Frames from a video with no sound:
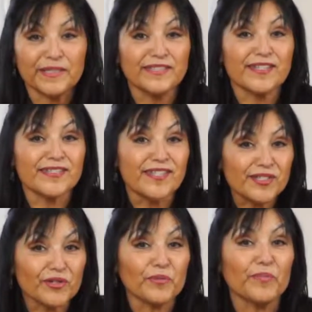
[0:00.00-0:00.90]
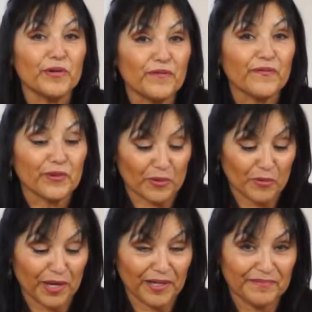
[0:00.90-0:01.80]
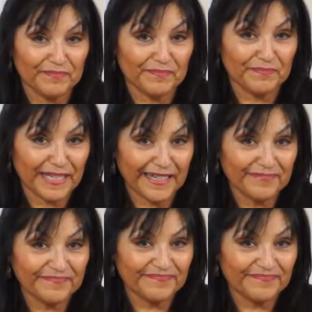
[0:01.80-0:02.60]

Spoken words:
and does this look beautiful or what? Mira.